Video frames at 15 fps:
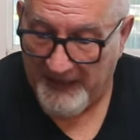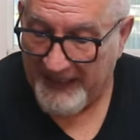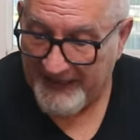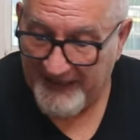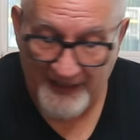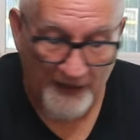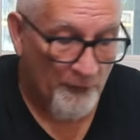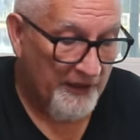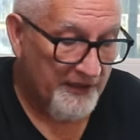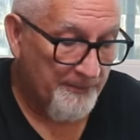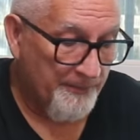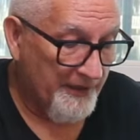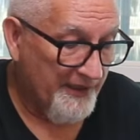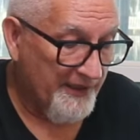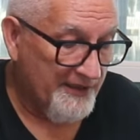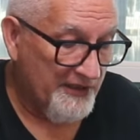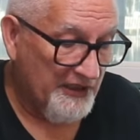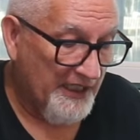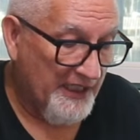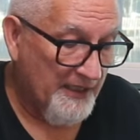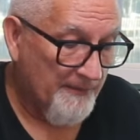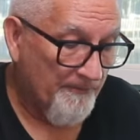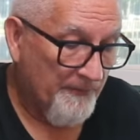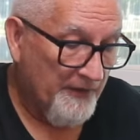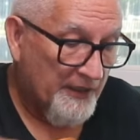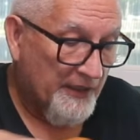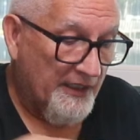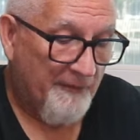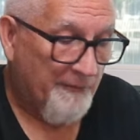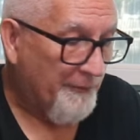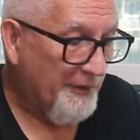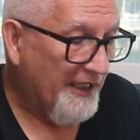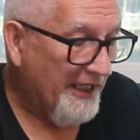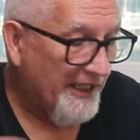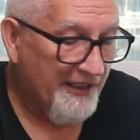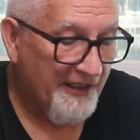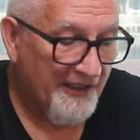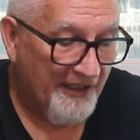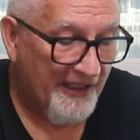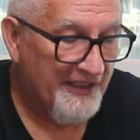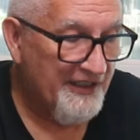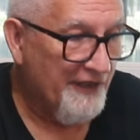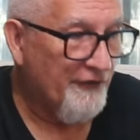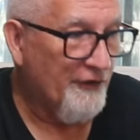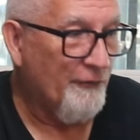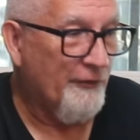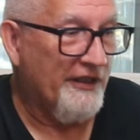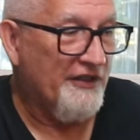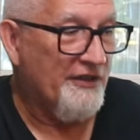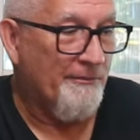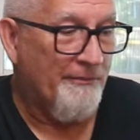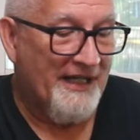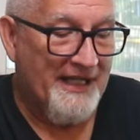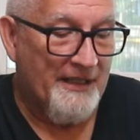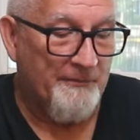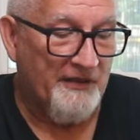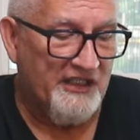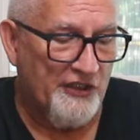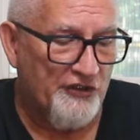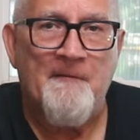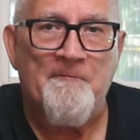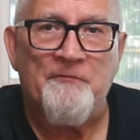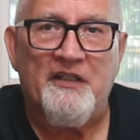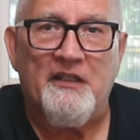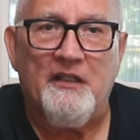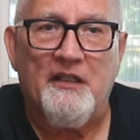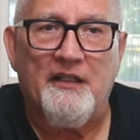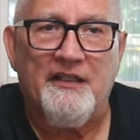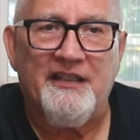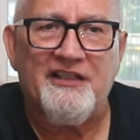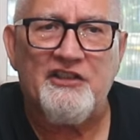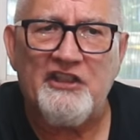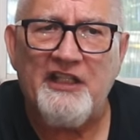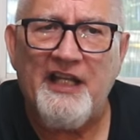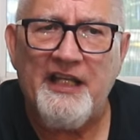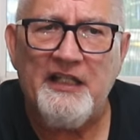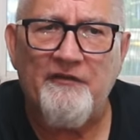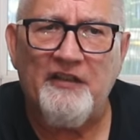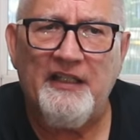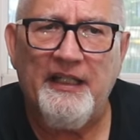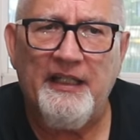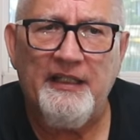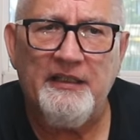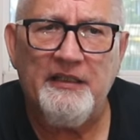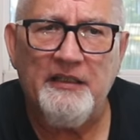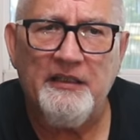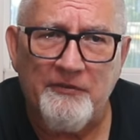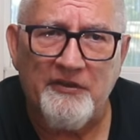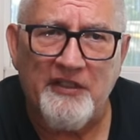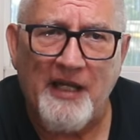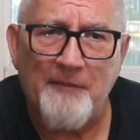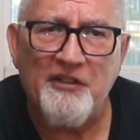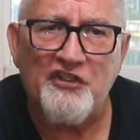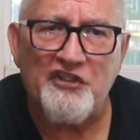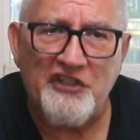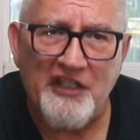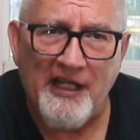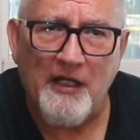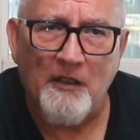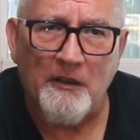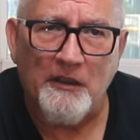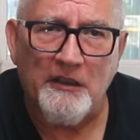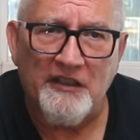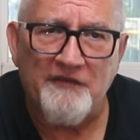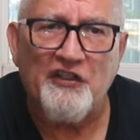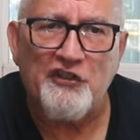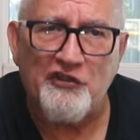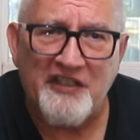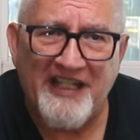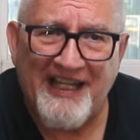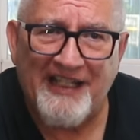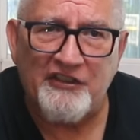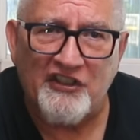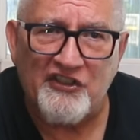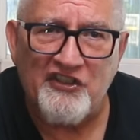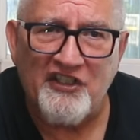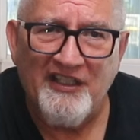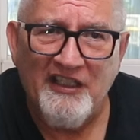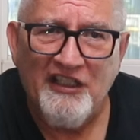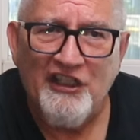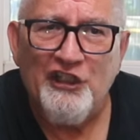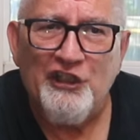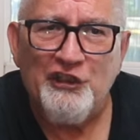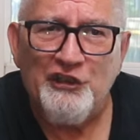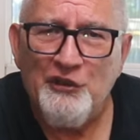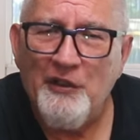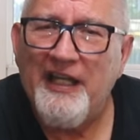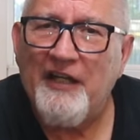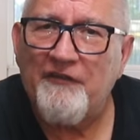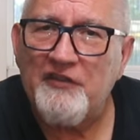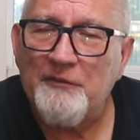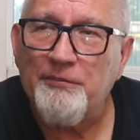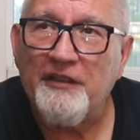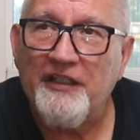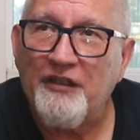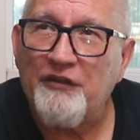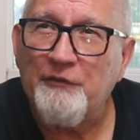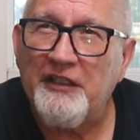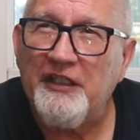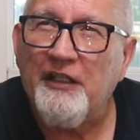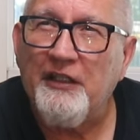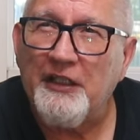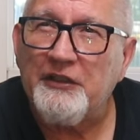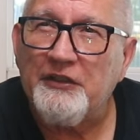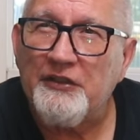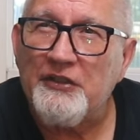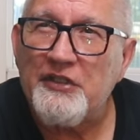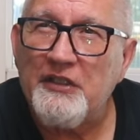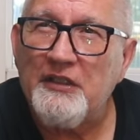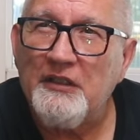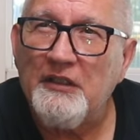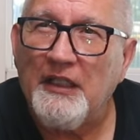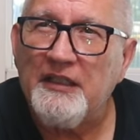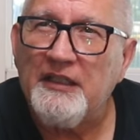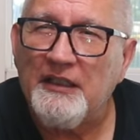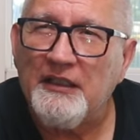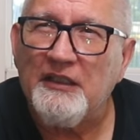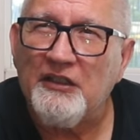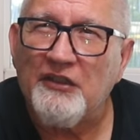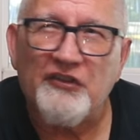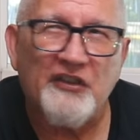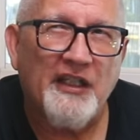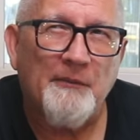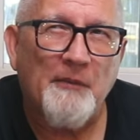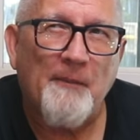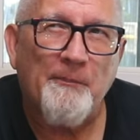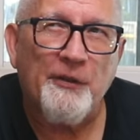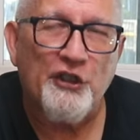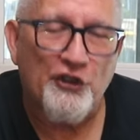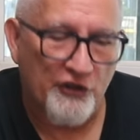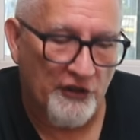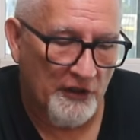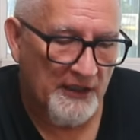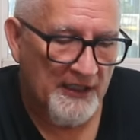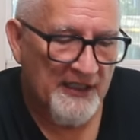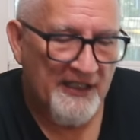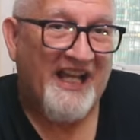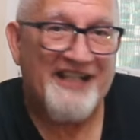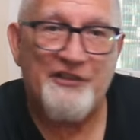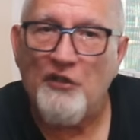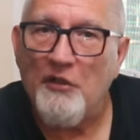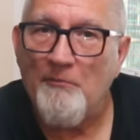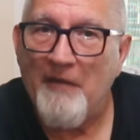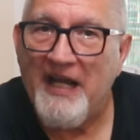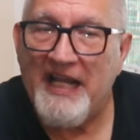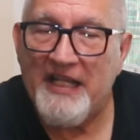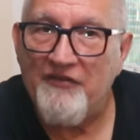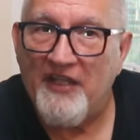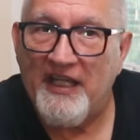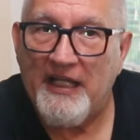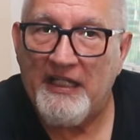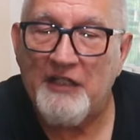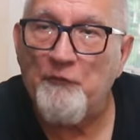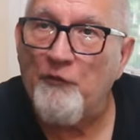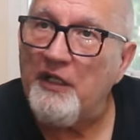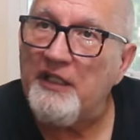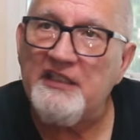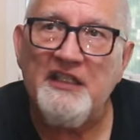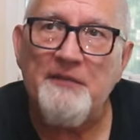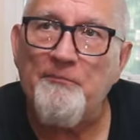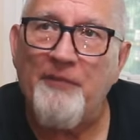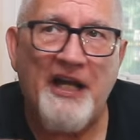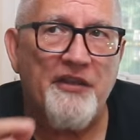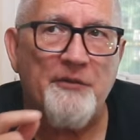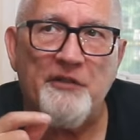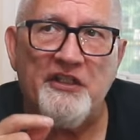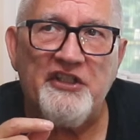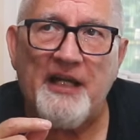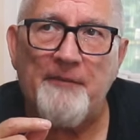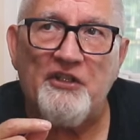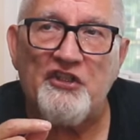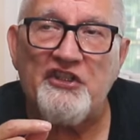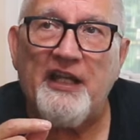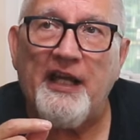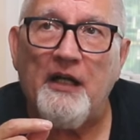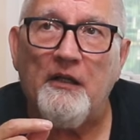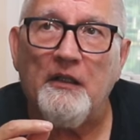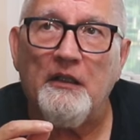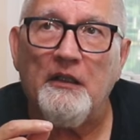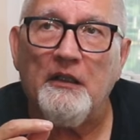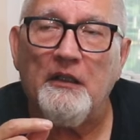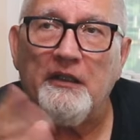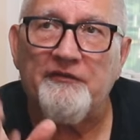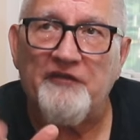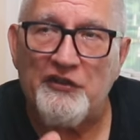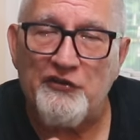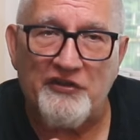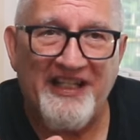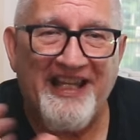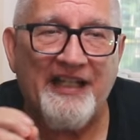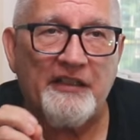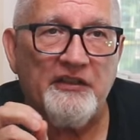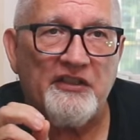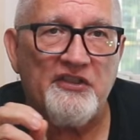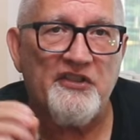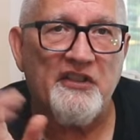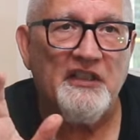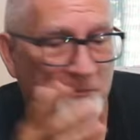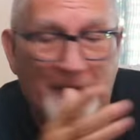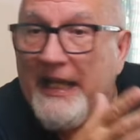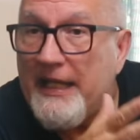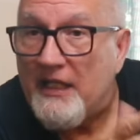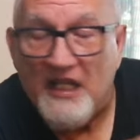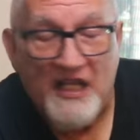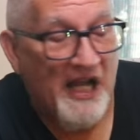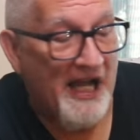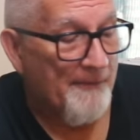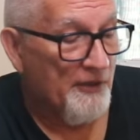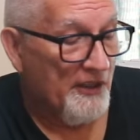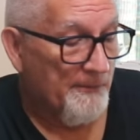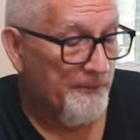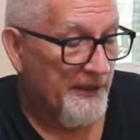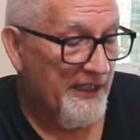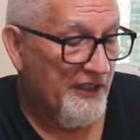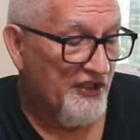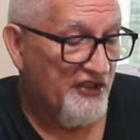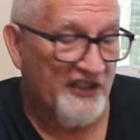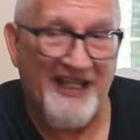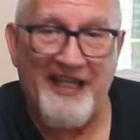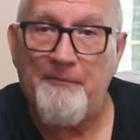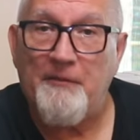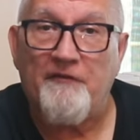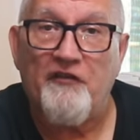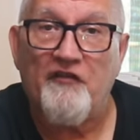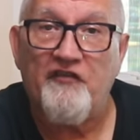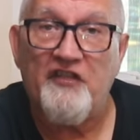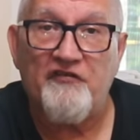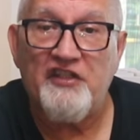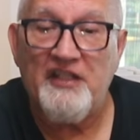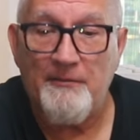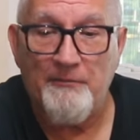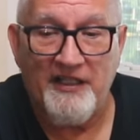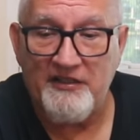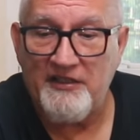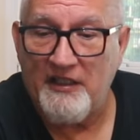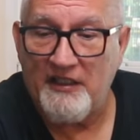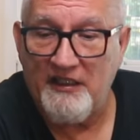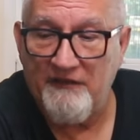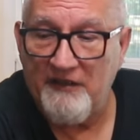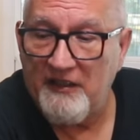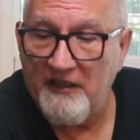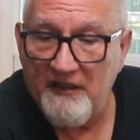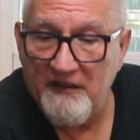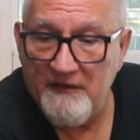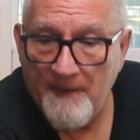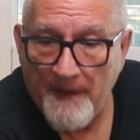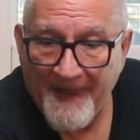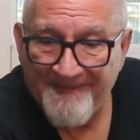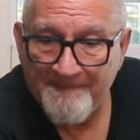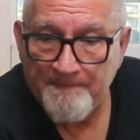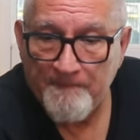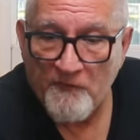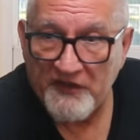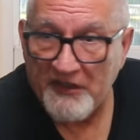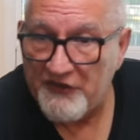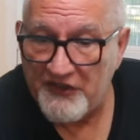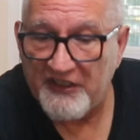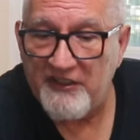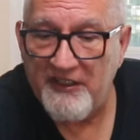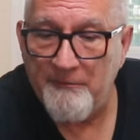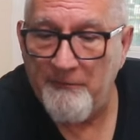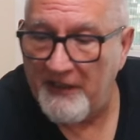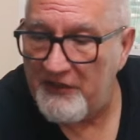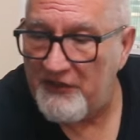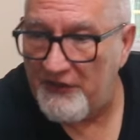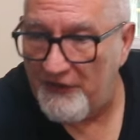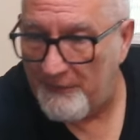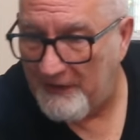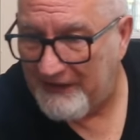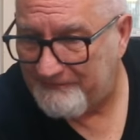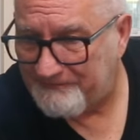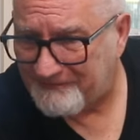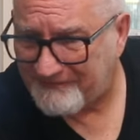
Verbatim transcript: I can't wait to play this game. But I, I never wanted to buy it because uh, it's kind of like Domianne's Tower, Adventure Tactics you have to play three characters, I think, in this yeah. game. I'm pretty sure. Yeah. I don't mind that. It, it didn't bother me in Domianne's Tower uh, Adventure Tactics, but hey, I'm going to play this game, and for 15 bucks, I'll give it a go. 16 bucks, excuse me.